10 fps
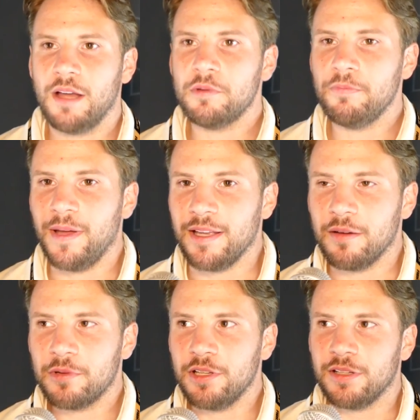I'm good, mate.
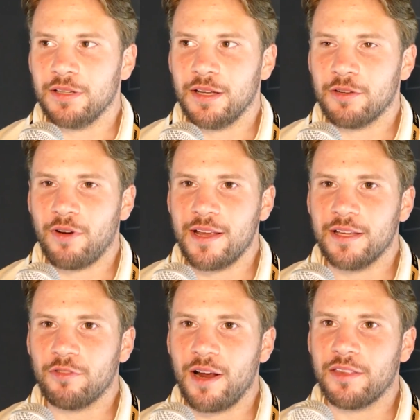I'm good.
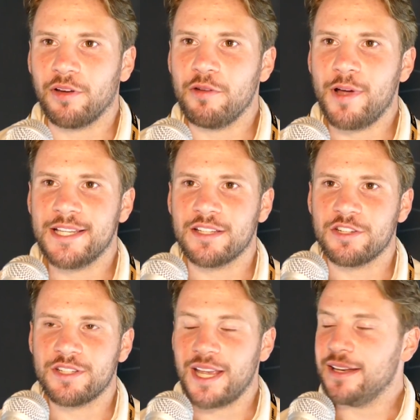Great, great three weeks, as
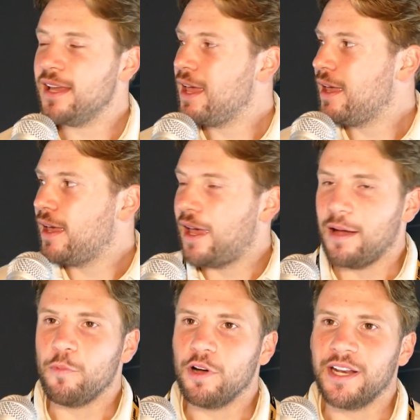you said,
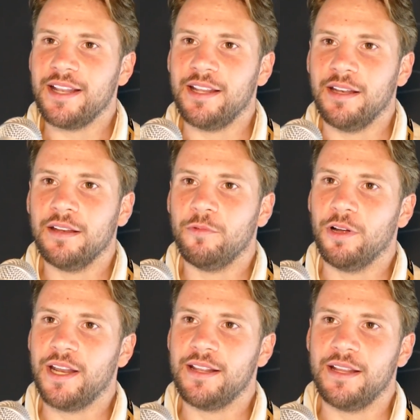and what an ending! What
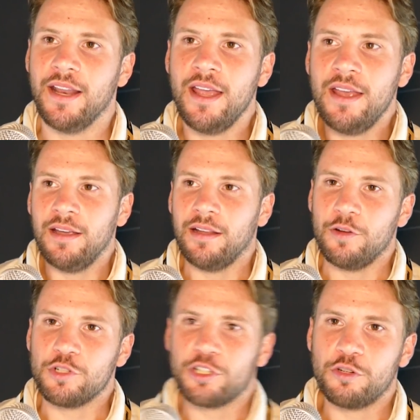an ending! You
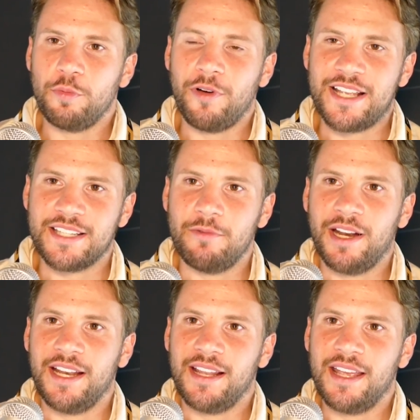know, Joshua Buatsi
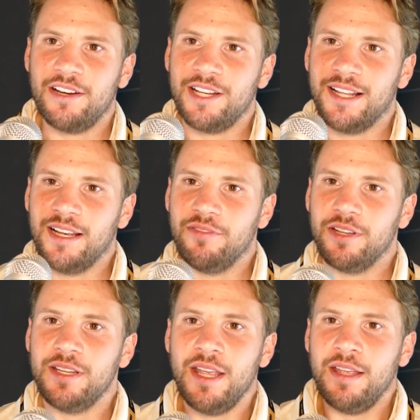went in there, he
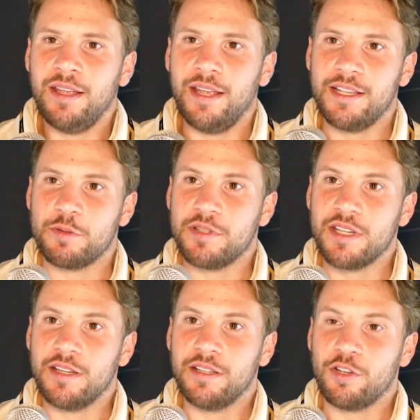delivered, this was
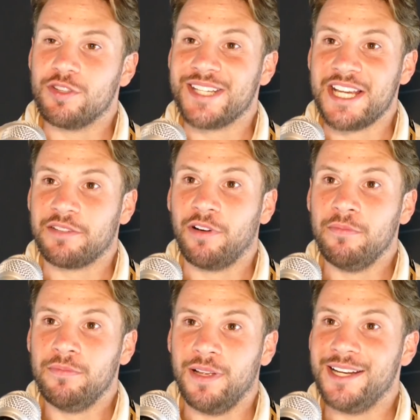a good test for
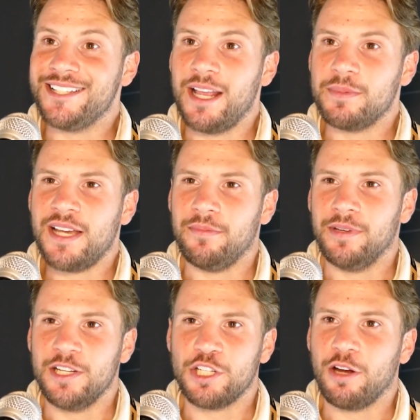him, and he stepped up
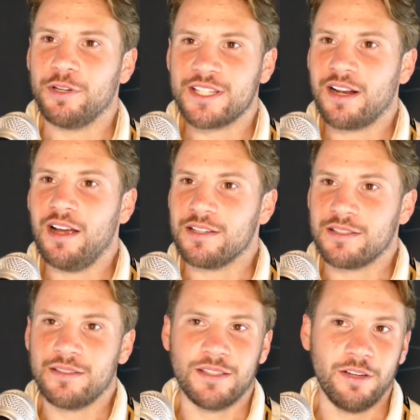and he showed his
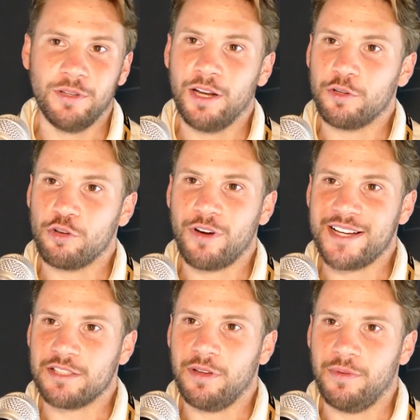class. So you know,
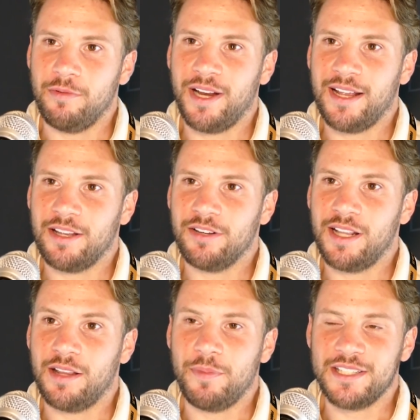congrats to him. He went out there and
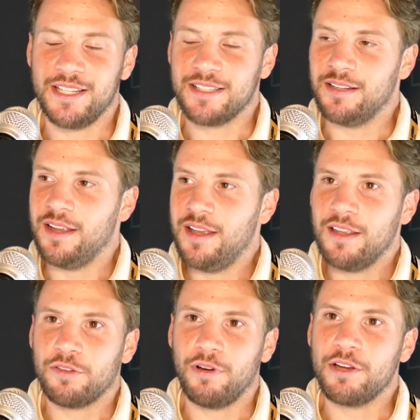did the business, and
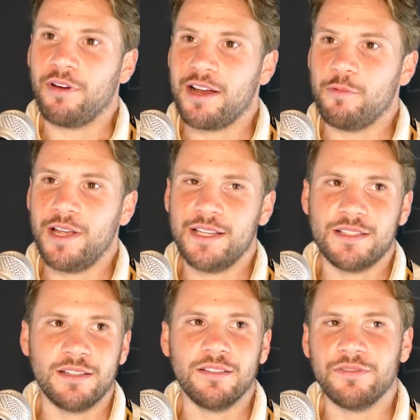three great
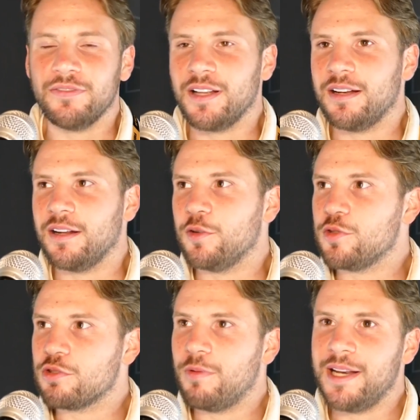weeks of I don't know,
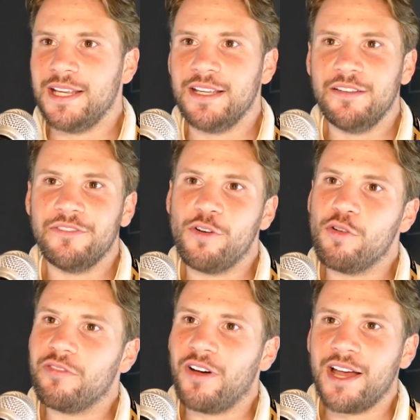
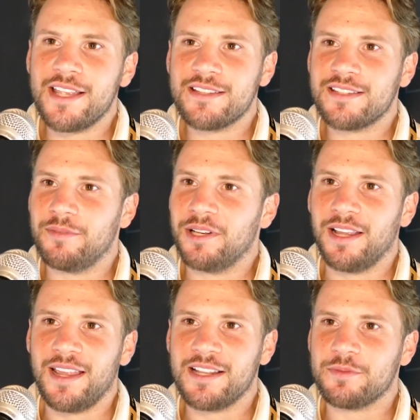24 fights, something
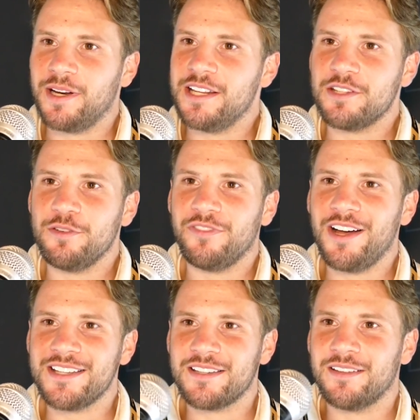like that, 22
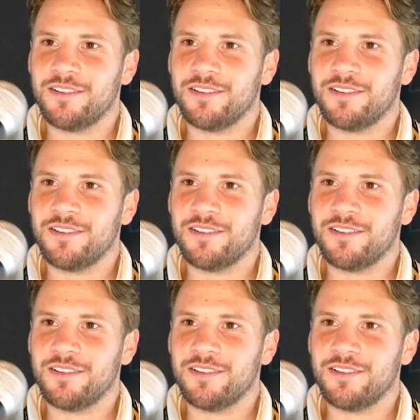fights.